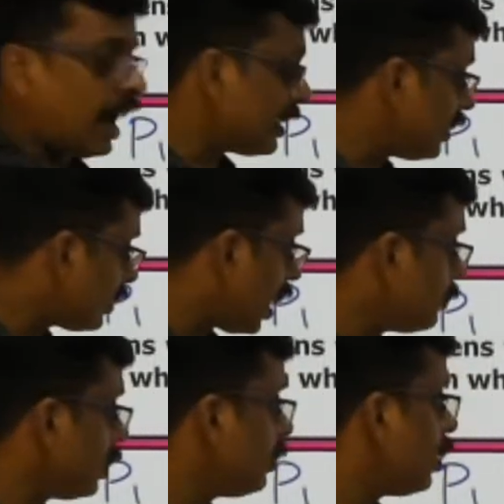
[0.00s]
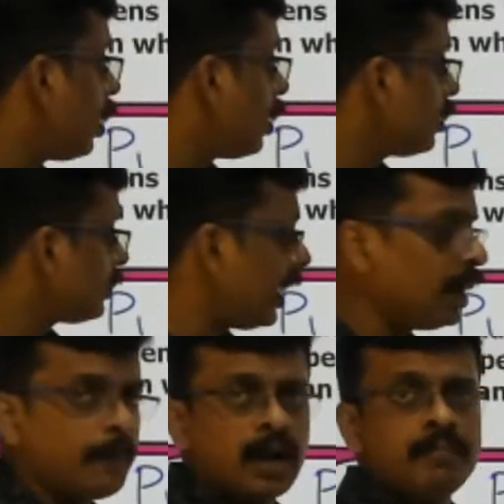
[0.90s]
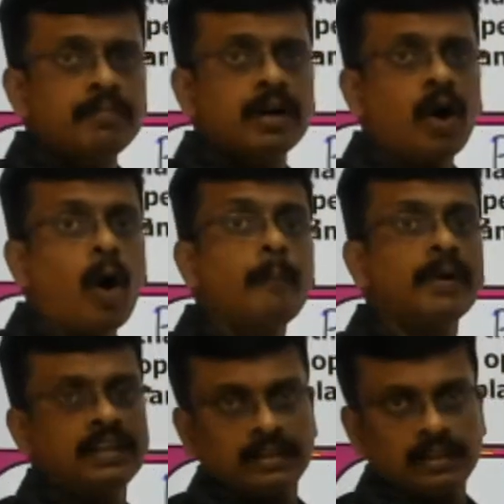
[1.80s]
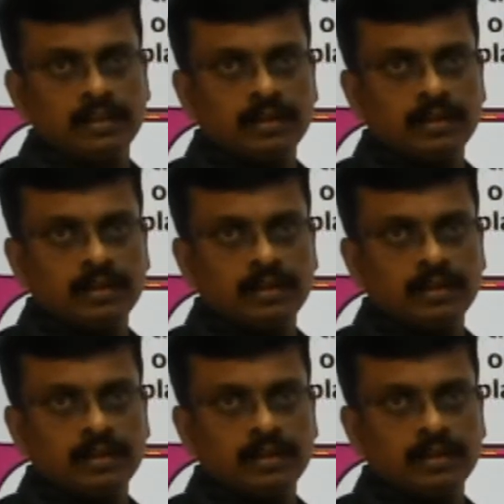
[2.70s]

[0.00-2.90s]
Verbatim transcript: At that time, the third pump open,